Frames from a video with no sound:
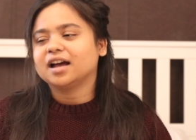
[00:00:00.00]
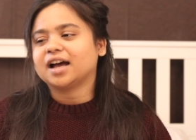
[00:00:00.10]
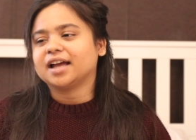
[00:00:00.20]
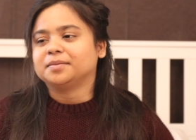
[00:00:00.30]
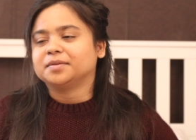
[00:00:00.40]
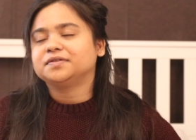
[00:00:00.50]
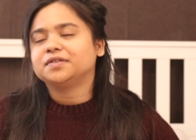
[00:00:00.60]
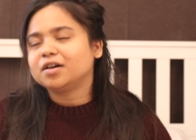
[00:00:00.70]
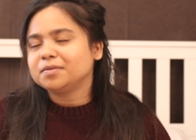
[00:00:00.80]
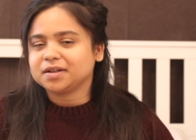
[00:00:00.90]
I am a
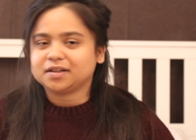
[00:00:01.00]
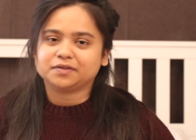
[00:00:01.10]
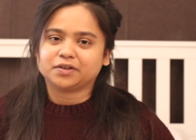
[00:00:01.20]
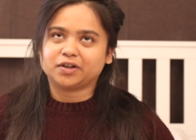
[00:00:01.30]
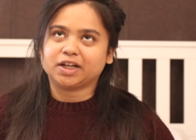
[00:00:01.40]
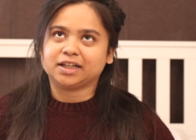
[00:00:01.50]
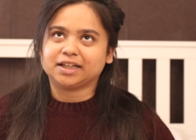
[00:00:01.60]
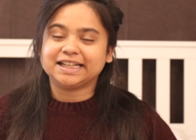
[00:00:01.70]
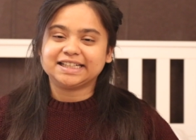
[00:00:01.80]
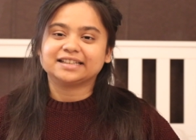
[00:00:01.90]
firm believer
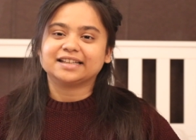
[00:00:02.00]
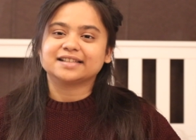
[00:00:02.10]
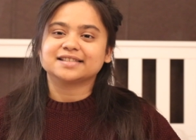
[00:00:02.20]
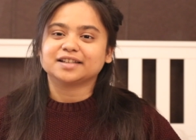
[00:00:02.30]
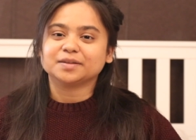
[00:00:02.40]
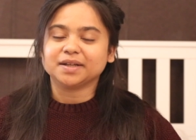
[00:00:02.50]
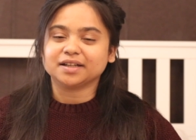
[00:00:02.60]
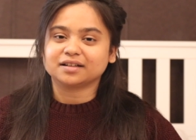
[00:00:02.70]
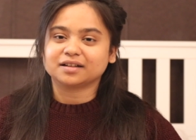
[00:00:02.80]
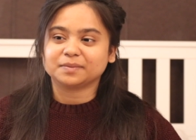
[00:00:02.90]
in eating things that
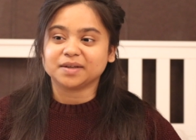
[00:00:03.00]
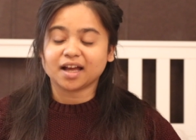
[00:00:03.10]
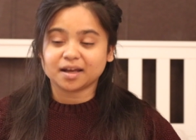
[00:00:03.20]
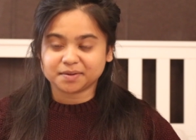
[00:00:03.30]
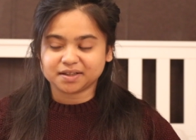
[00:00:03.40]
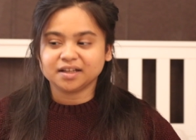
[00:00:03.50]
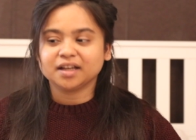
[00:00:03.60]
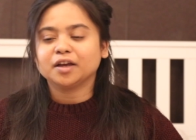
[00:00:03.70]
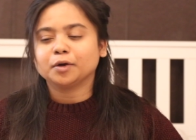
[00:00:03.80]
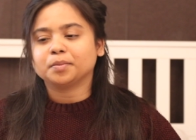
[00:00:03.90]
make me happy
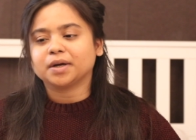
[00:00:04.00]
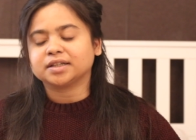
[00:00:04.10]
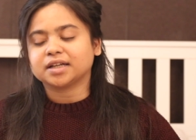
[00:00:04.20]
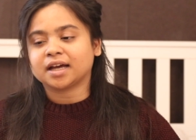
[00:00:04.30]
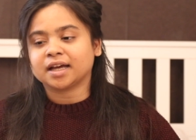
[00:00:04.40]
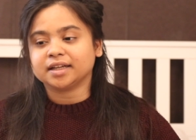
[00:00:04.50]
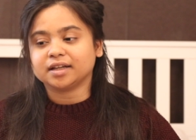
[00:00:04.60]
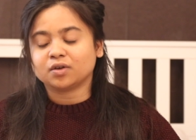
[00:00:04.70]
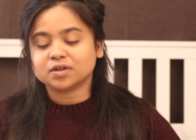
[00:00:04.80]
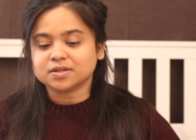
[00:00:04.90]
but
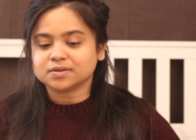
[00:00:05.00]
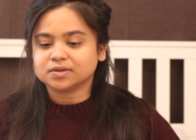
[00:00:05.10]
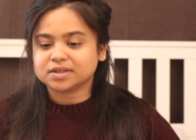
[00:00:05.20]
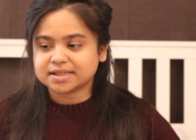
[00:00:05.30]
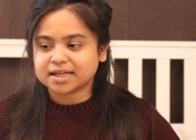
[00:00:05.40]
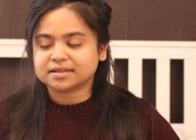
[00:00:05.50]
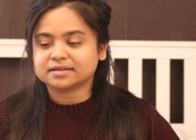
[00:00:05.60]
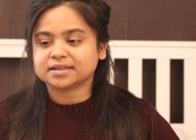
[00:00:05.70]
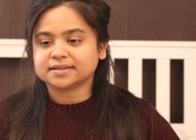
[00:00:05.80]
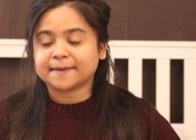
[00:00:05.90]
I also
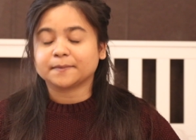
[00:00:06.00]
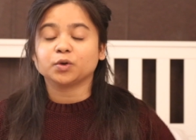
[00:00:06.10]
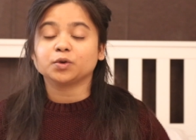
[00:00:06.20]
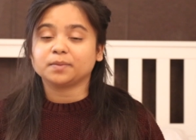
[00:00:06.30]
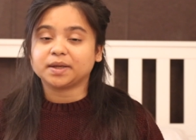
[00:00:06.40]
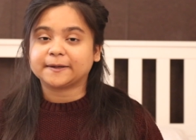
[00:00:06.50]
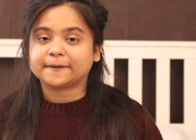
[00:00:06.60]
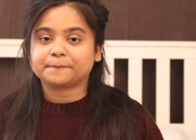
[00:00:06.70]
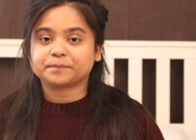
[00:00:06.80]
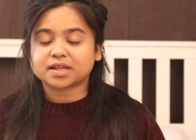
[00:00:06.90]
decided that I'm going to
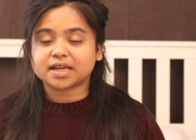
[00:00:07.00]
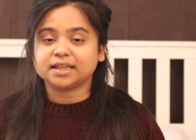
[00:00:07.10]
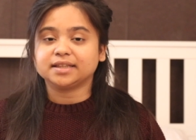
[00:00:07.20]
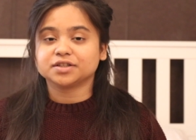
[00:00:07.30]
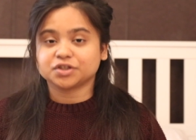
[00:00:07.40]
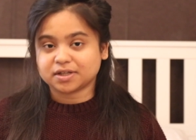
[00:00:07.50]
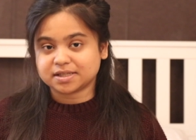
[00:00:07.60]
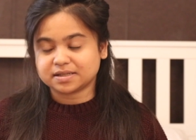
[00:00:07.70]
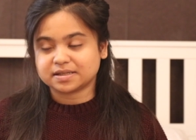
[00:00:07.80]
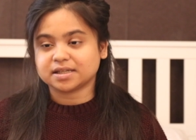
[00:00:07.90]
make healthier
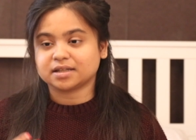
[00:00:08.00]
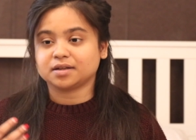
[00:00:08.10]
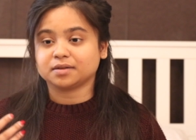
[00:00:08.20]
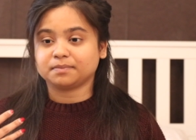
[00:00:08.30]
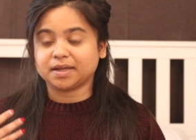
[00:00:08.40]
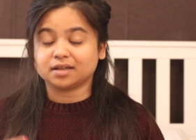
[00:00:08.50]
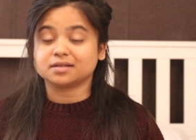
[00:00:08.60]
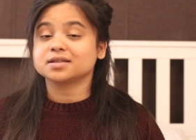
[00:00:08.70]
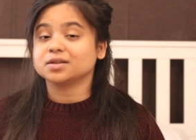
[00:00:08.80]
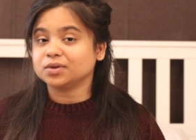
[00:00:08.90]
choices and make
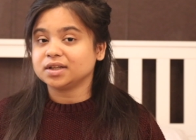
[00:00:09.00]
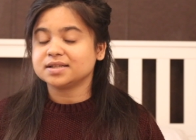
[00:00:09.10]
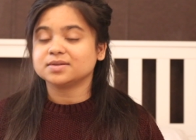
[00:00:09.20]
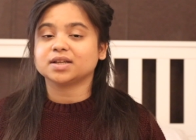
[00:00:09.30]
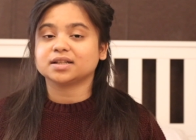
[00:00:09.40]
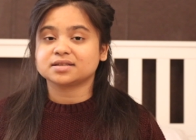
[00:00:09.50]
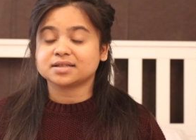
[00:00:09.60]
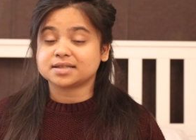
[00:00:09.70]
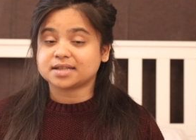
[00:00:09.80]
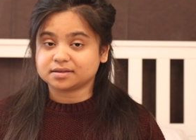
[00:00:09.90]
it slowly so that
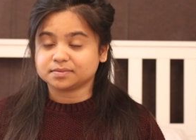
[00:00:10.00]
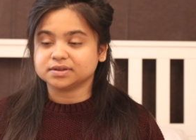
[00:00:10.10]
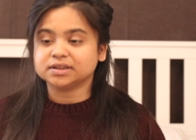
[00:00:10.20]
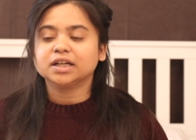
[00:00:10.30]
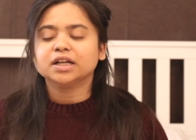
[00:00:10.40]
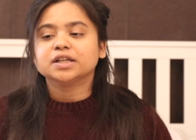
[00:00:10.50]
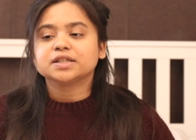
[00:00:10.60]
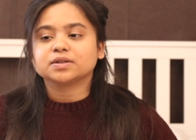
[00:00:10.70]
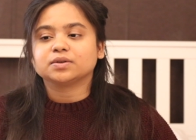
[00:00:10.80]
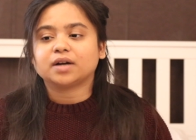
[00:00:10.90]
it's sustainable.
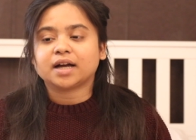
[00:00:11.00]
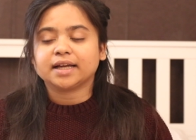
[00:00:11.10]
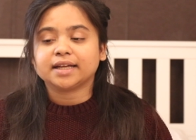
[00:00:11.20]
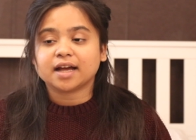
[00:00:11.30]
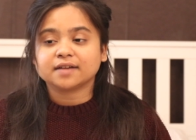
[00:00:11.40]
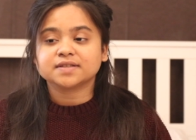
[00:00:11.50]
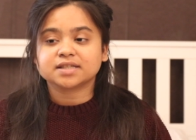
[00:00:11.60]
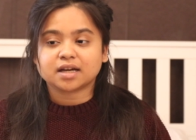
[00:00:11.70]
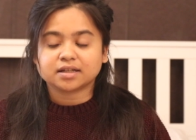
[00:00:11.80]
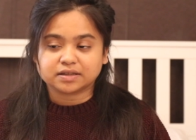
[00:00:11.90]
So I have
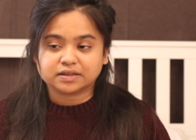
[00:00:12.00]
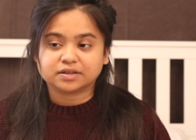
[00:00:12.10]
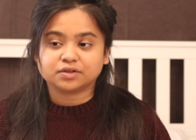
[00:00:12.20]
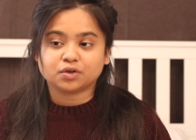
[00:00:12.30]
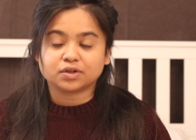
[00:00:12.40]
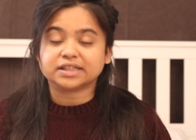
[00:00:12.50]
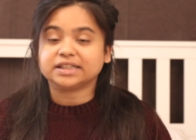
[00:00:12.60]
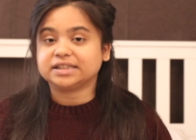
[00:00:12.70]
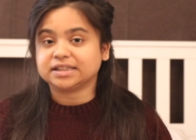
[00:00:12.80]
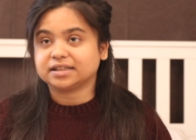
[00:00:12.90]
started not
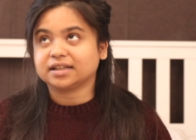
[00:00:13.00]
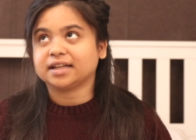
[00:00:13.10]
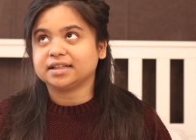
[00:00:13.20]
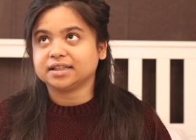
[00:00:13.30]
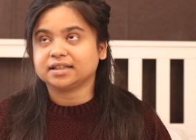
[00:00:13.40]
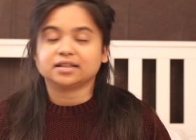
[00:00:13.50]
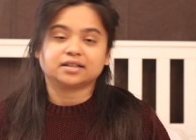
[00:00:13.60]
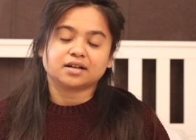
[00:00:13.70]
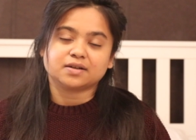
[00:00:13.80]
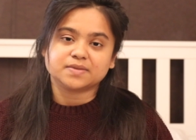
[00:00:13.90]
eating anything
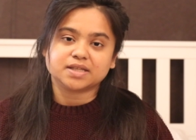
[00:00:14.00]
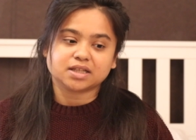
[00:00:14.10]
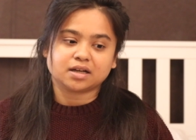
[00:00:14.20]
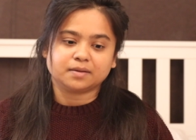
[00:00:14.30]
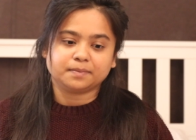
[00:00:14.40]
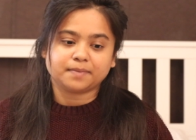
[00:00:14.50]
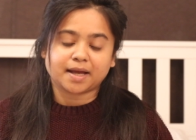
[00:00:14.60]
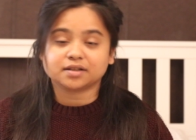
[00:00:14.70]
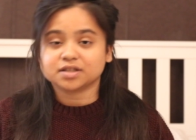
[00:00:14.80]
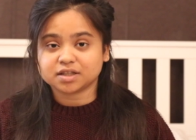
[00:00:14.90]
that comes uh,
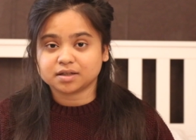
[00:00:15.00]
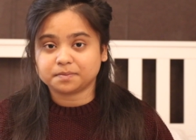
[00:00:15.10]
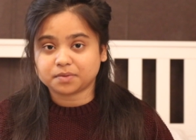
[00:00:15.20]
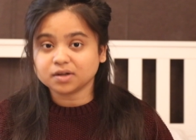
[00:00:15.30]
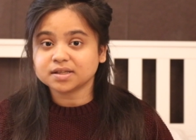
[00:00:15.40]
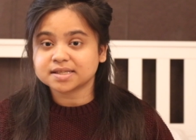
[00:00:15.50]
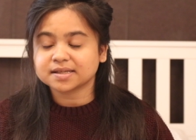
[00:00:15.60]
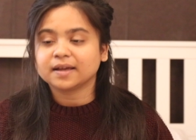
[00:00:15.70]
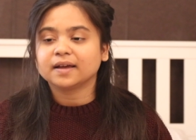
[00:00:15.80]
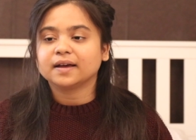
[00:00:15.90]
packaged in a box.